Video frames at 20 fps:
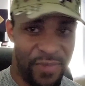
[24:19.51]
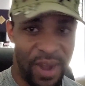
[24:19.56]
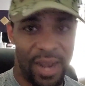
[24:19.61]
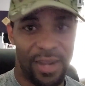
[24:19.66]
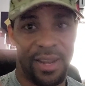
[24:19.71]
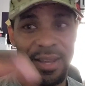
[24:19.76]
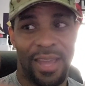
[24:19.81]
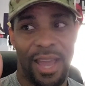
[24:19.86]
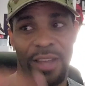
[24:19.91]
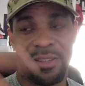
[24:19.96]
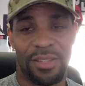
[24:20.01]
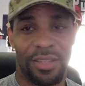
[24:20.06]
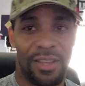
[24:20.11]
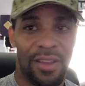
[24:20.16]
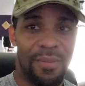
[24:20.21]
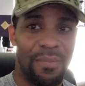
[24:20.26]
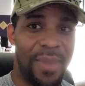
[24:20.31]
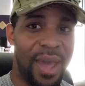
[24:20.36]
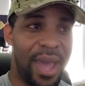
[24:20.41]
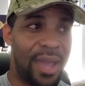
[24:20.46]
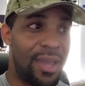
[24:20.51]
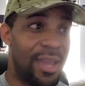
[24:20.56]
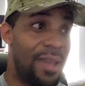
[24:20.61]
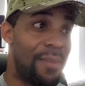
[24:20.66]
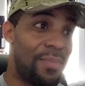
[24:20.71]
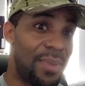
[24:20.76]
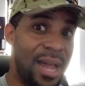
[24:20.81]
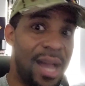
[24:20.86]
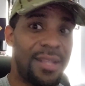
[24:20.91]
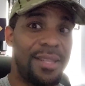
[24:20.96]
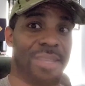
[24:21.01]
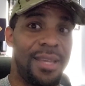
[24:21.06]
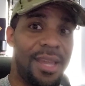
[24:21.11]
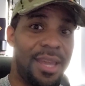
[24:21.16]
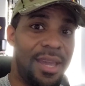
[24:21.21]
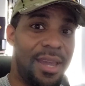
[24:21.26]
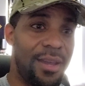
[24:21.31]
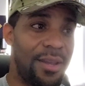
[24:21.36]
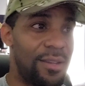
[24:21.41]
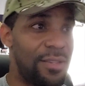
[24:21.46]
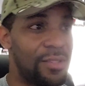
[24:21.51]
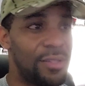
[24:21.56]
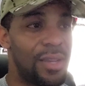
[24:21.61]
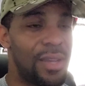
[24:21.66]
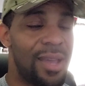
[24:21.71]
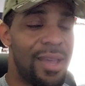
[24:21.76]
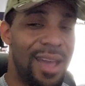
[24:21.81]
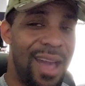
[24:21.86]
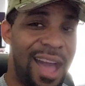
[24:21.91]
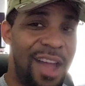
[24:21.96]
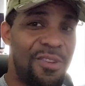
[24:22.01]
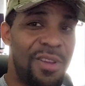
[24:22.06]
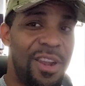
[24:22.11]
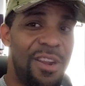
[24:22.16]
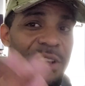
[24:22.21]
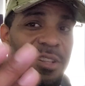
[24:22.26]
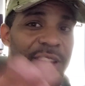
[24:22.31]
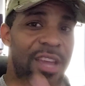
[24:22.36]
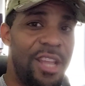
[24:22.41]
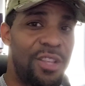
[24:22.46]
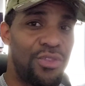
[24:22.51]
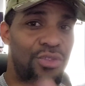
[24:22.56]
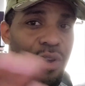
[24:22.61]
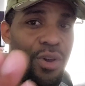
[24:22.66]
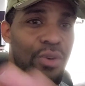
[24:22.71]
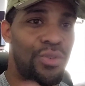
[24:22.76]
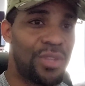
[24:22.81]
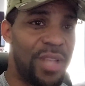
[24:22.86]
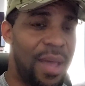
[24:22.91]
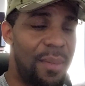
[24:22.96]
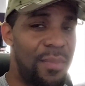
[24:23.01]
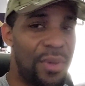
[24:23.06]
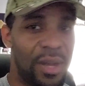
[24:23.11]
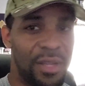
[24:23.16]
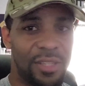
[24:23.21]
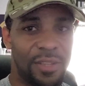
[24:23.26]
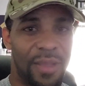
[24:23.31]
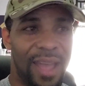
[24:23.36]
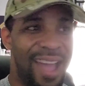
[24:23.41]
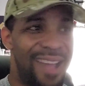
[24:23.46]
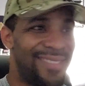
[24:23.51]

fucking accounts and come back and get blocked again because I don't entertain trolls that much.